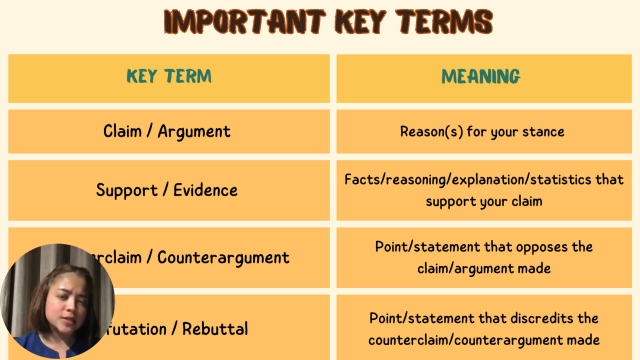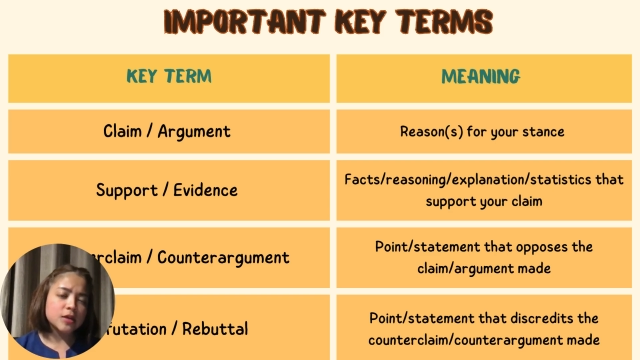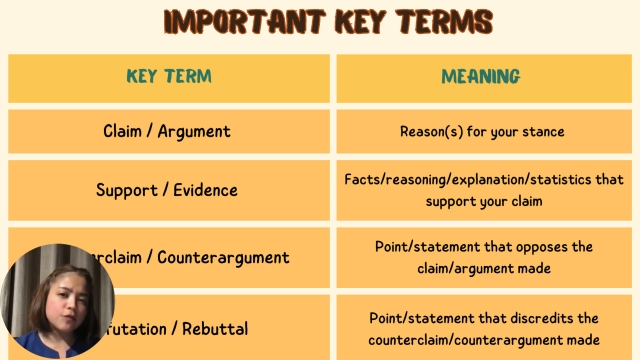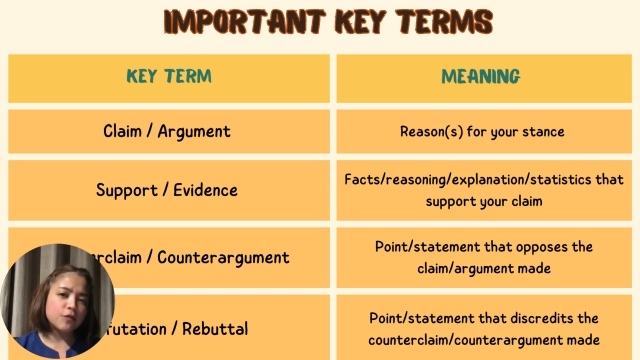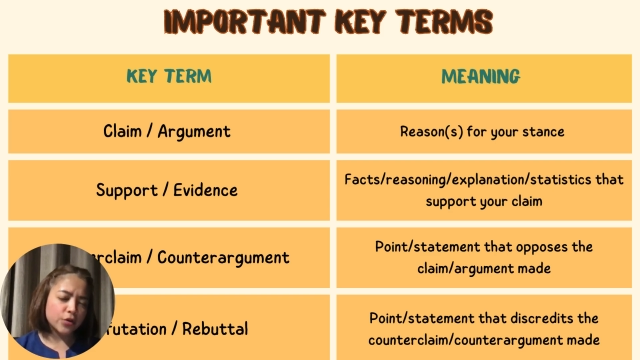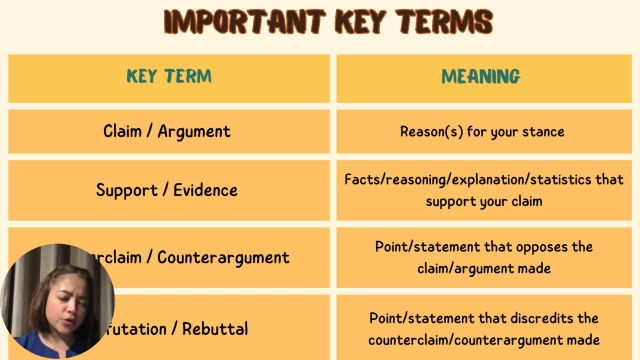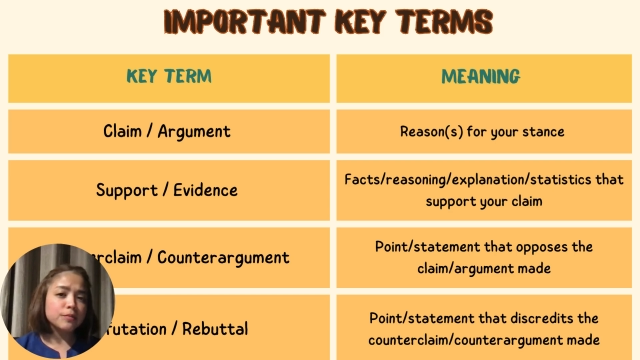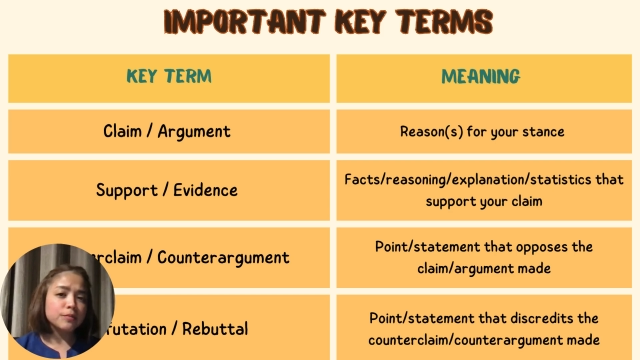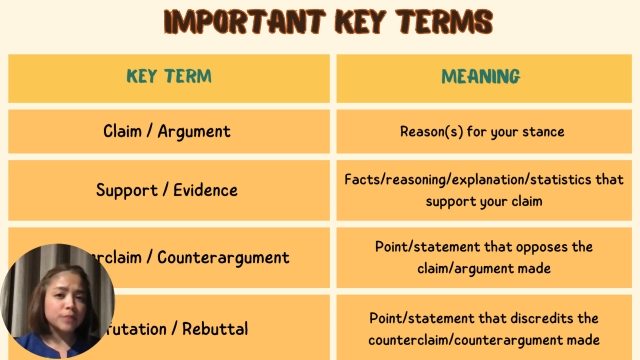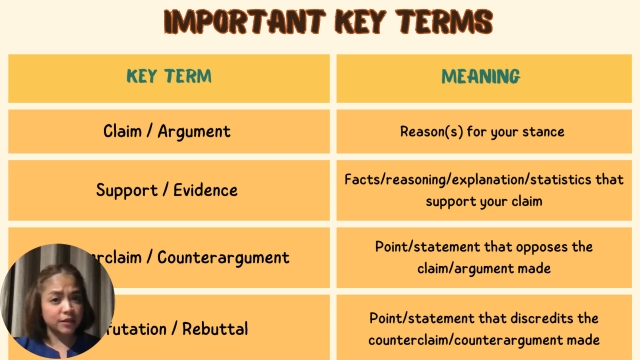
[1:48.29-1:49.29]
for
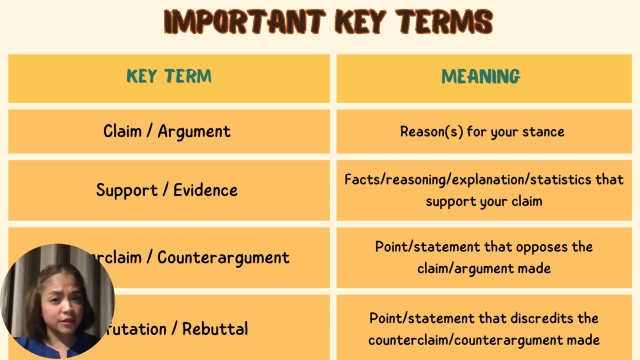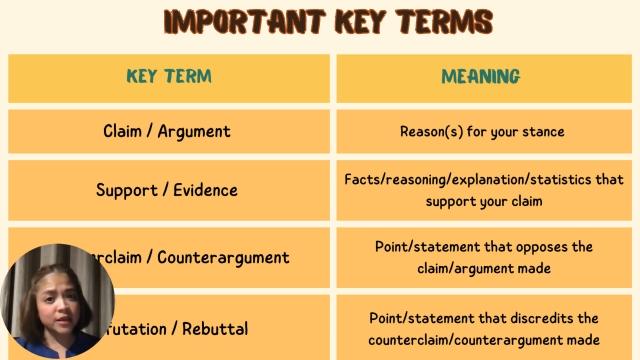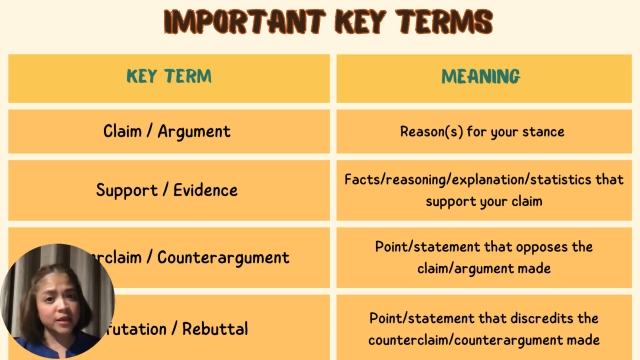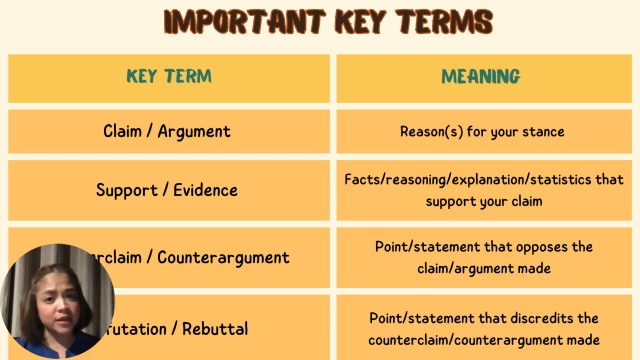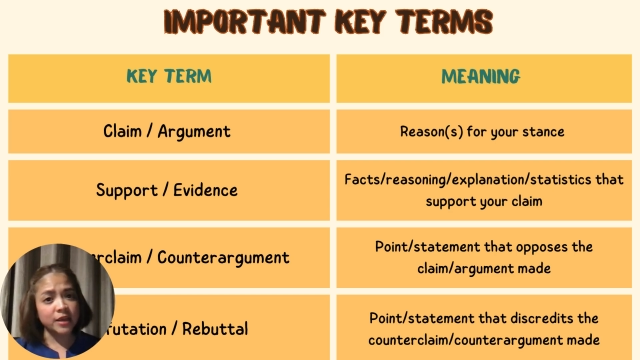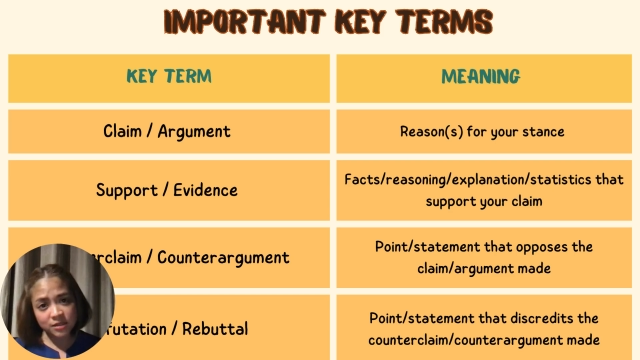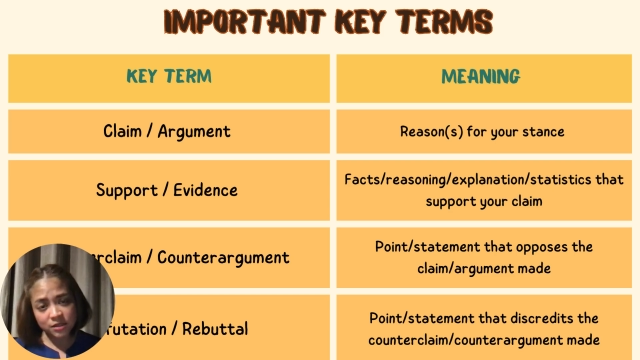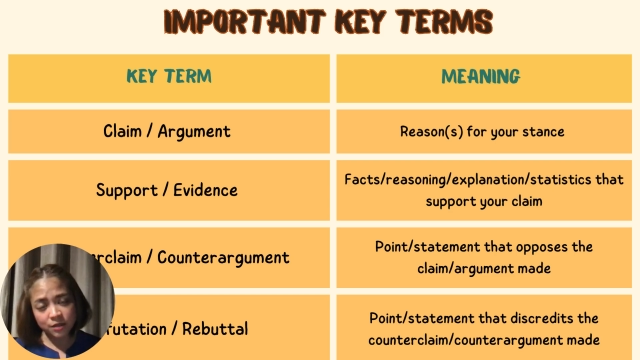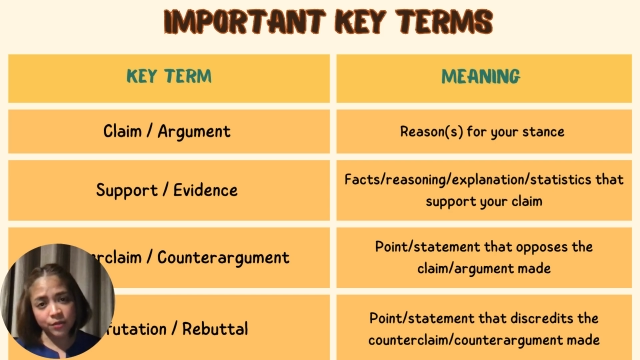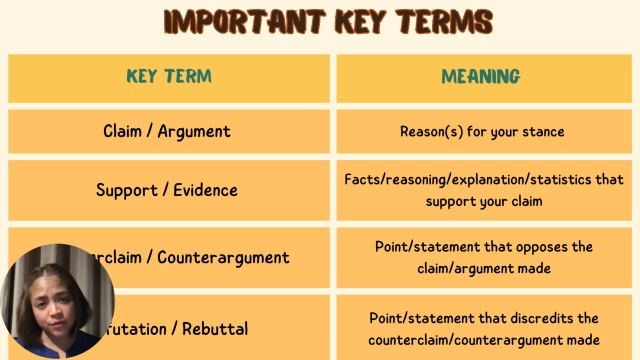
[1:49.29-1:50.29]
believing in
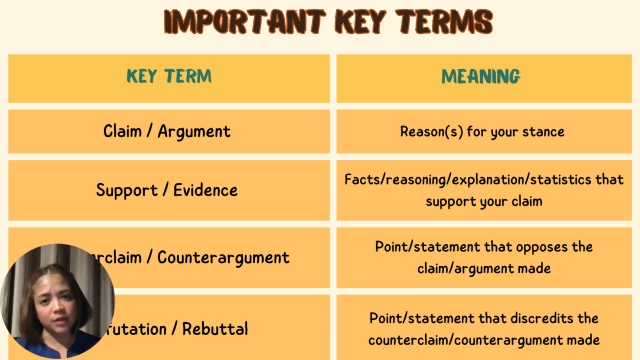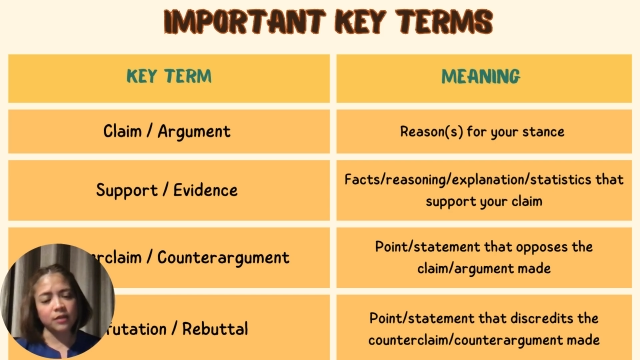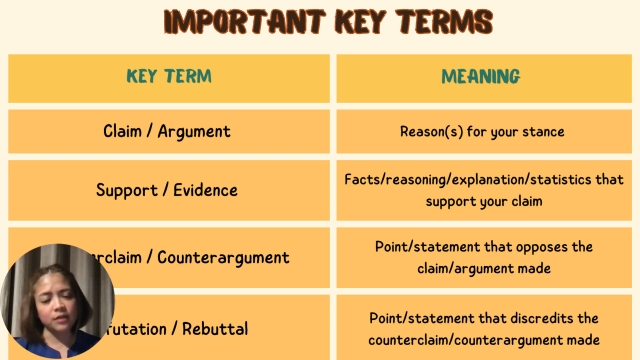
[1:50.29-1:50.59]
something.